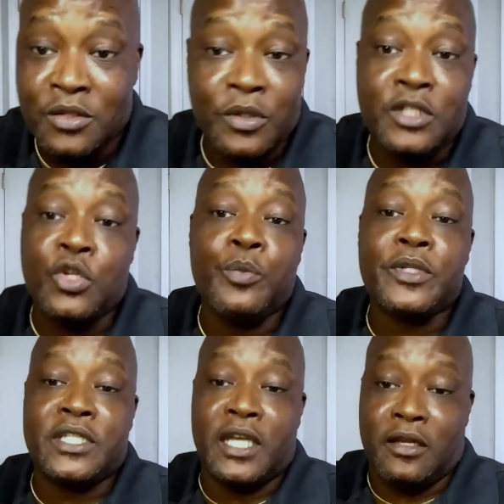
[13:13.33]
only two
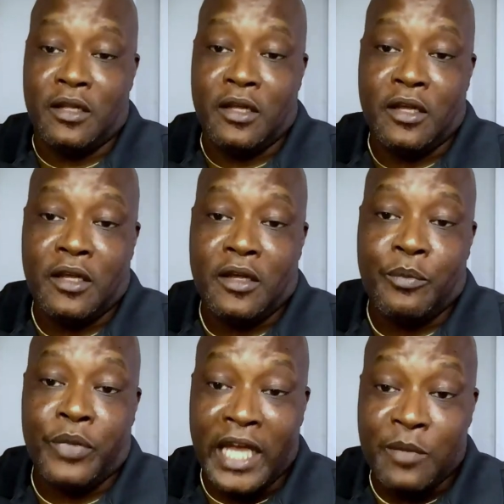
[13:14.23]
percent
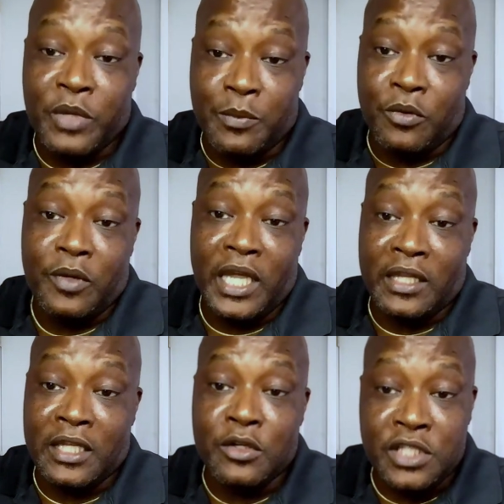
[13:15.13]
black people in
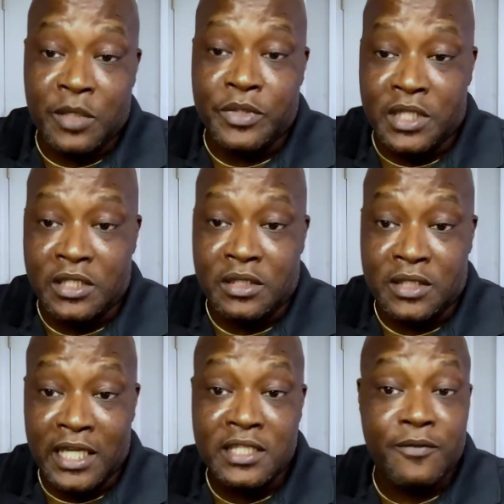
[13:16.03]
leadership positions.
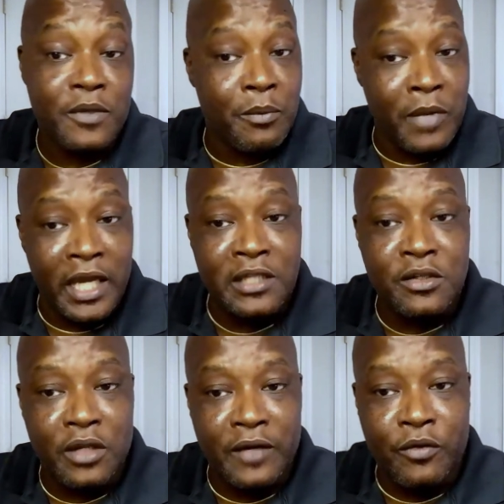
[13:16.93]
That's the manager
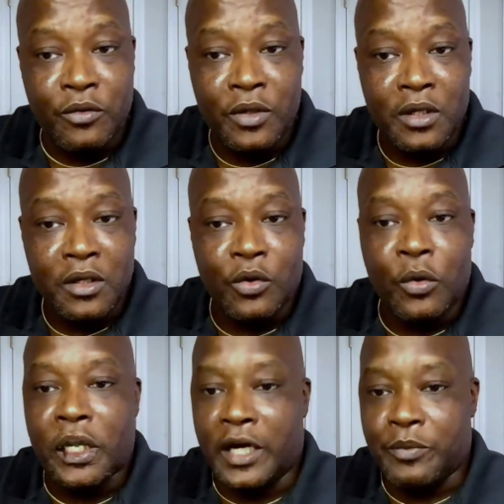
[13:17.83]
level on
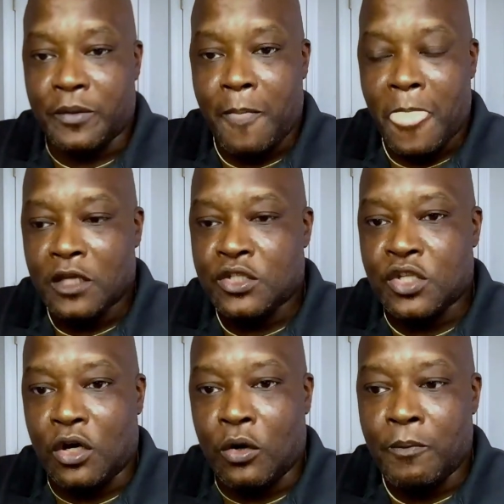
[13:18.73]
up.
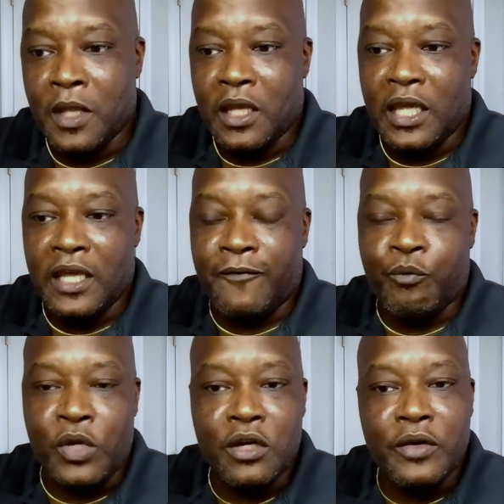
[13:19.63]
So if
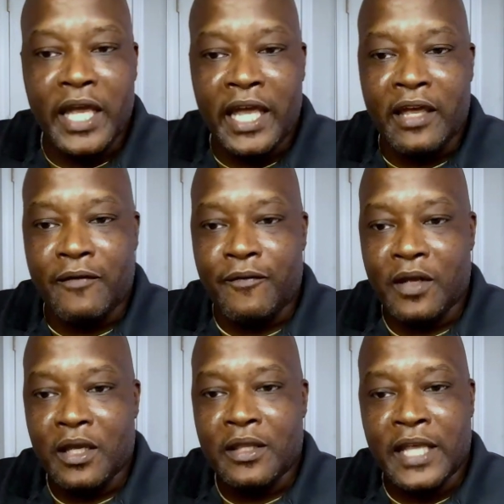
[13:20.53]
we don't have
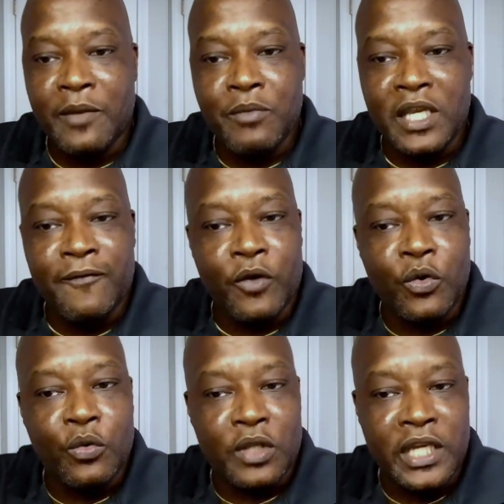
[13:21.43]
that many
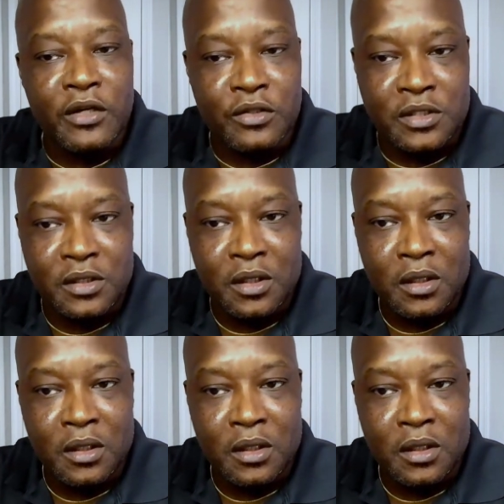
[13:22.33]
vocal leaders,